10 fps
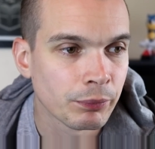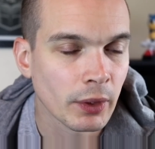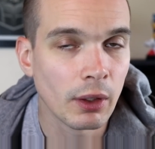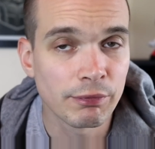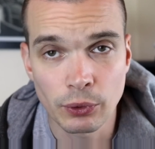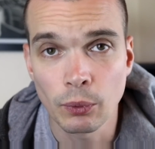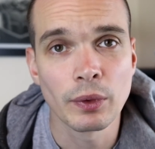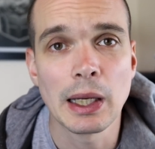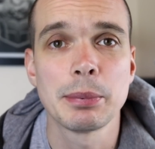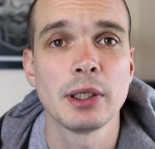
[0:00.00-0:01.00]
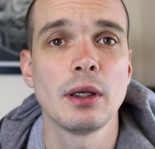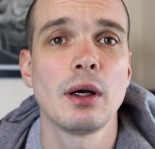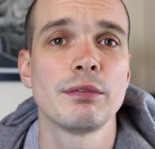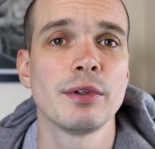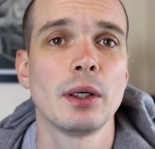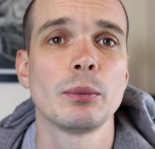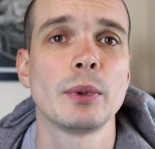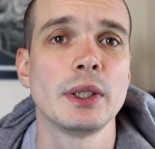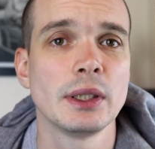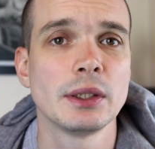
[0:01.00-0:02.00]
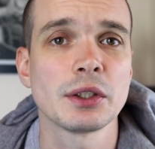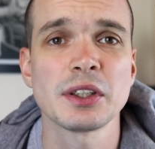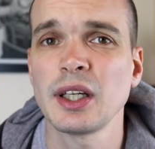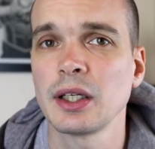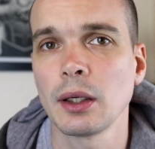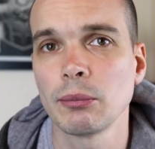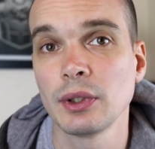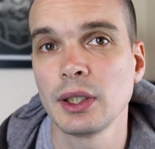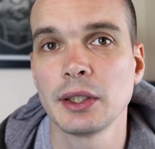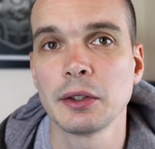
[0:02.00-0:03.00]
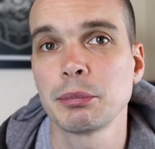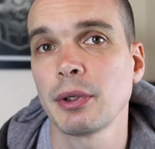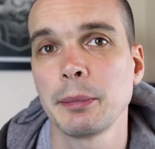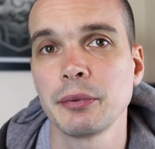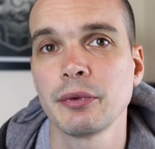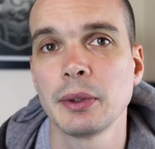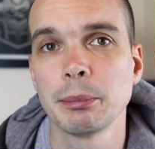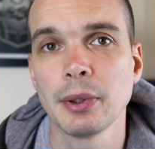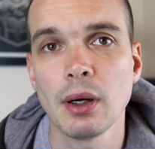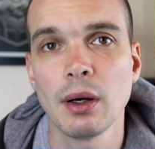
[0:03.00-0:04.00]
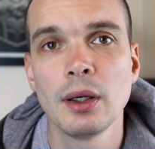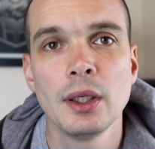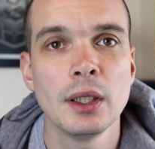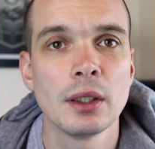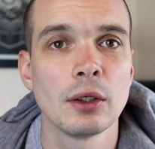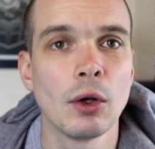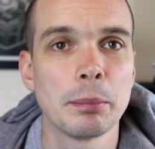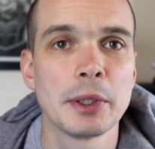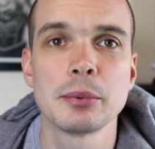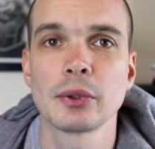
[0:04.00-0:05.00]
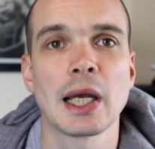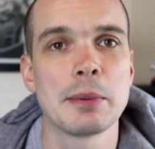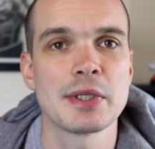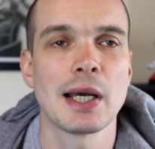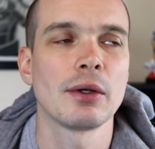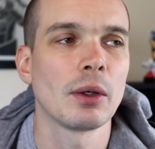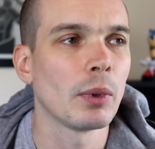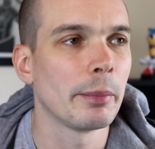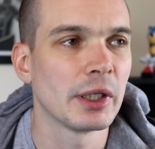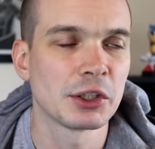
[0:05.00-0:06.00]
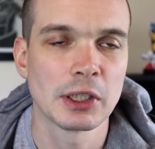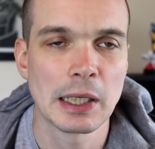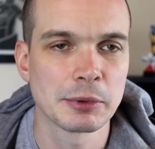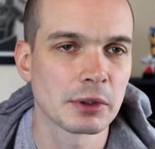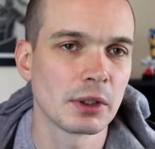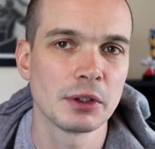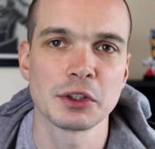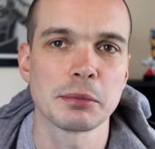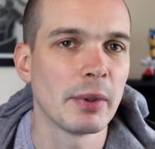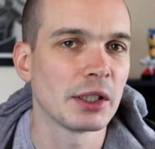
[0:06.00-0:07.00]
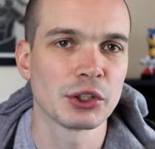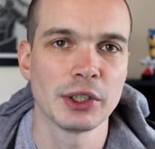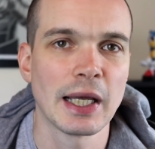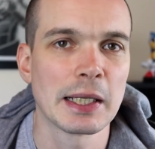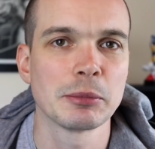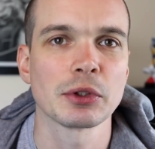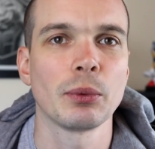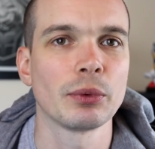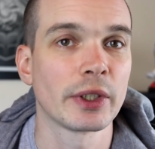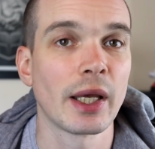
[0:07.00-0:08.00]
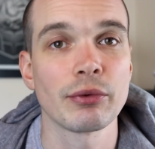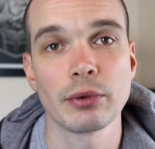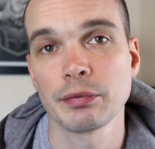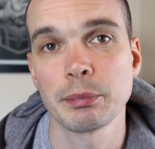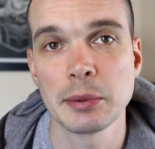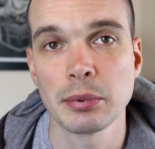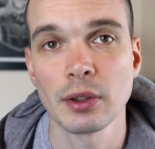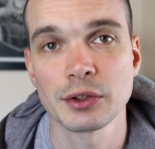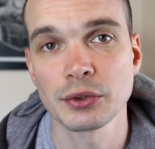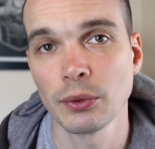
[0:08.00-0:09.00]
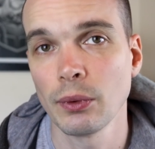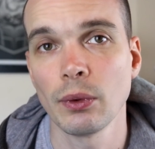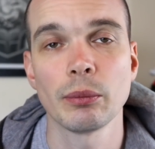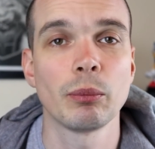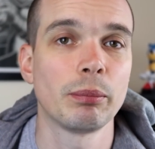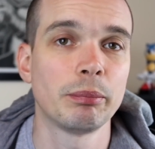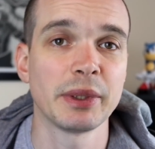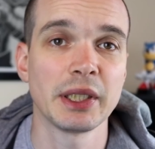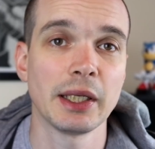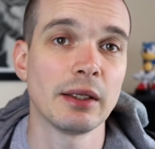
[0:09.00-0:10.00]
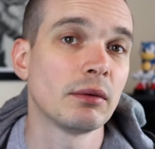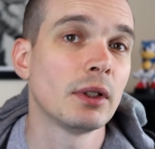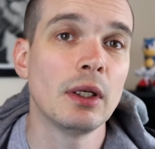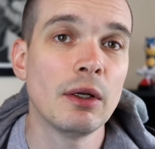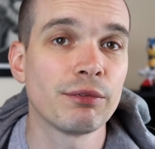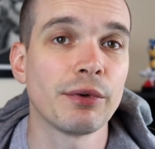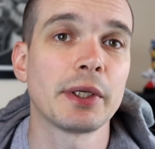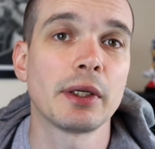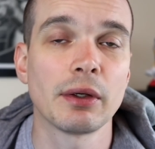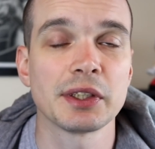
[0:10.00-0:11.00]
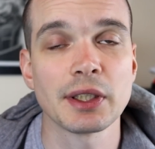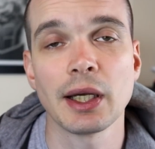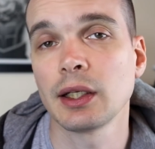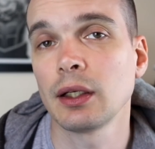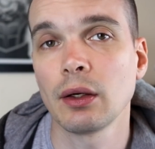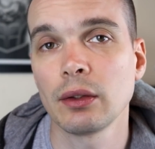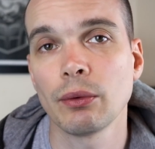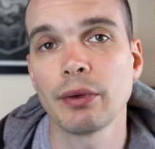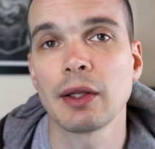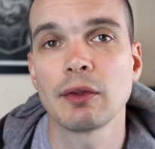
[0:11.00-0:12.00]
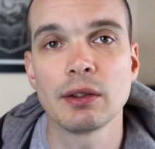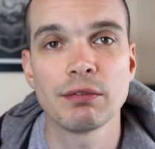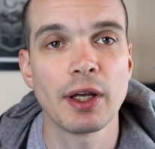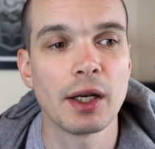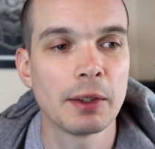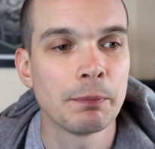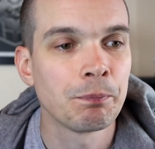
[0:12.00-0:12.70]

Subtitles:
after all that palaver, we just ended up really in the Premier Inn bar. A lot of people came down. I won't mention names, I'm going to just mention names altogether of people I saw, be it Friday night, Saturday night or at the event.